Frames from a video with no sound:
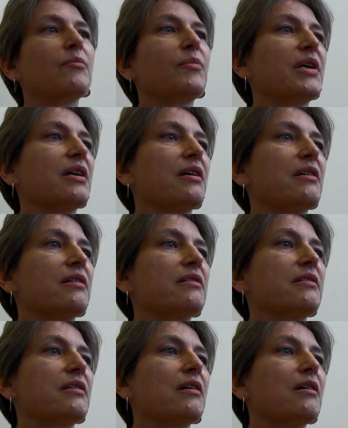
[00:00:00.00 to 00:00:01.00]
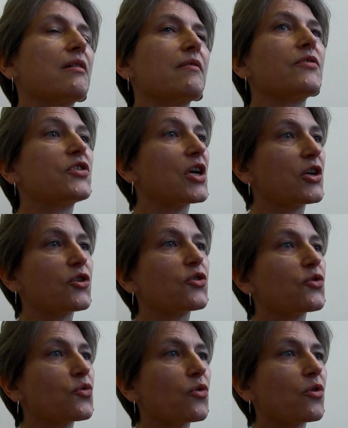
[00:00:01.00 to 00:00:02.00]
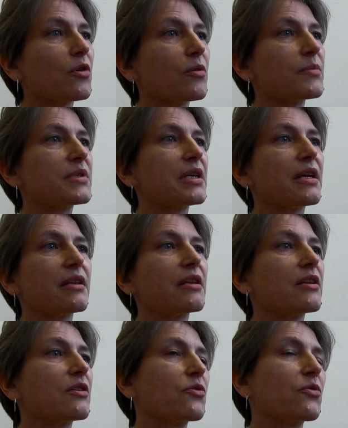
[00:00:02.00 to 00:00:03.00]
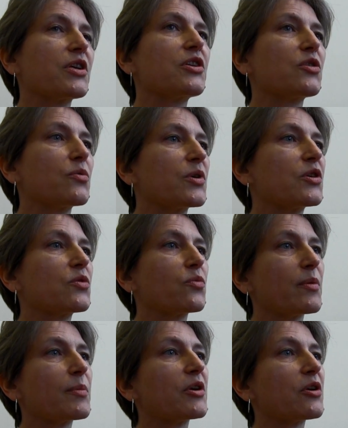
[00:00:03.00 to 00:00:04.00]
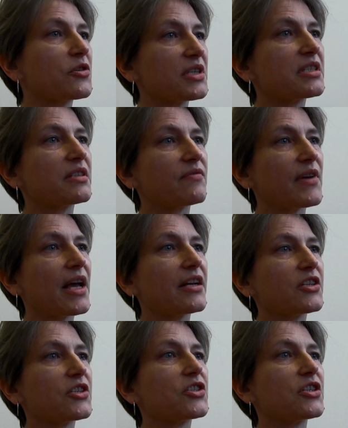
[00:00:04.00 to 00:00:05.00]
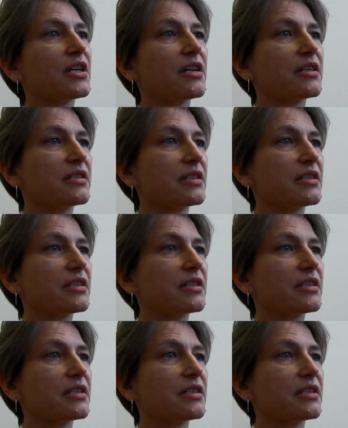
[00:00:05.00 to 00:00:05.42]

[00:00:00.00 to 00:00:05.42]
because of gender norms and the degree to which women are disadvantaged in a